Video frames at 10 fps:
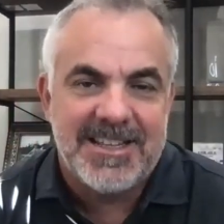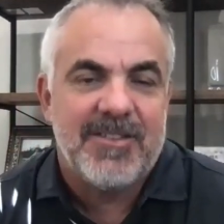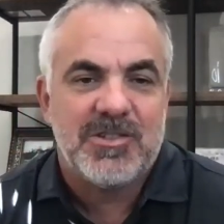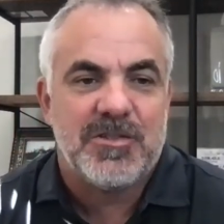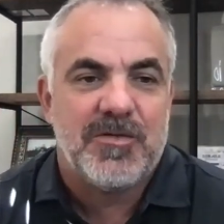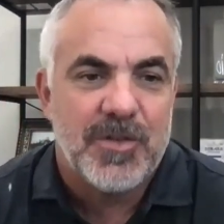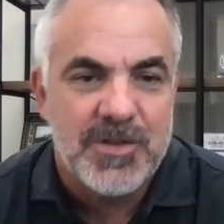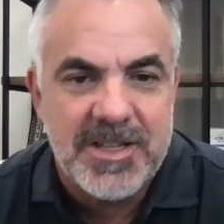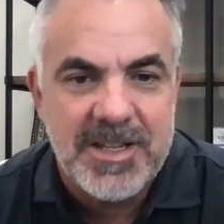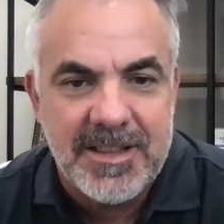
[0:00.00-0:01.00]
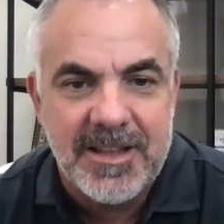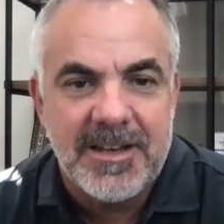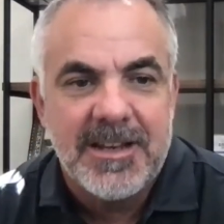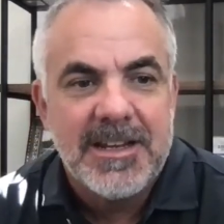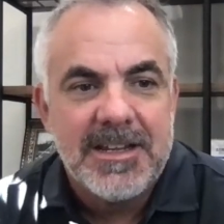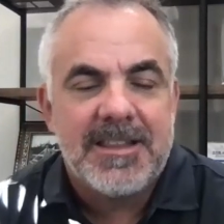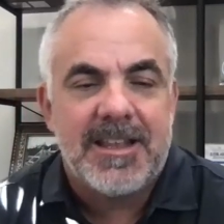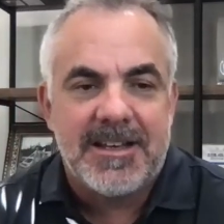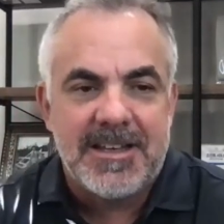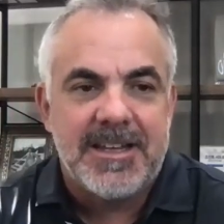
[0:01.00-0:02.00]
That was the first thing that
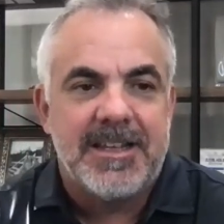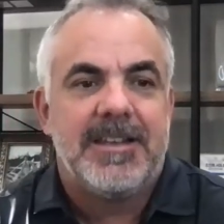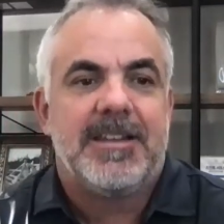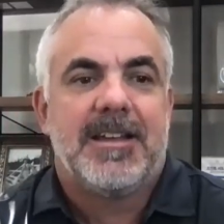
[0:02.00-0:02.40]
I did.